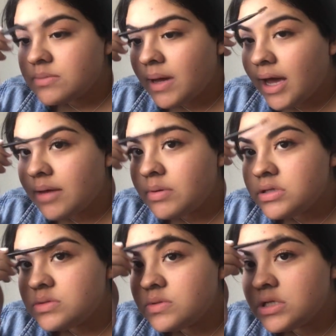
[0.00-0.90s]
My
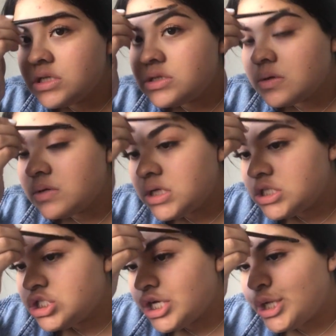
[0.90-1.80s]
eyebrows really don't
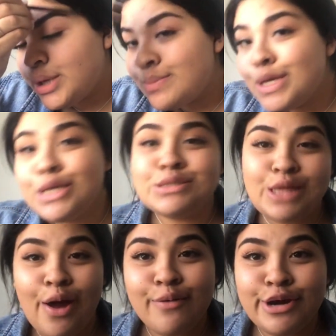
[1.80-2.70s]
need shading because
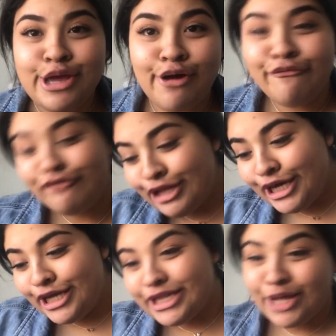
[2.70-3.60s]
they're already on fleek.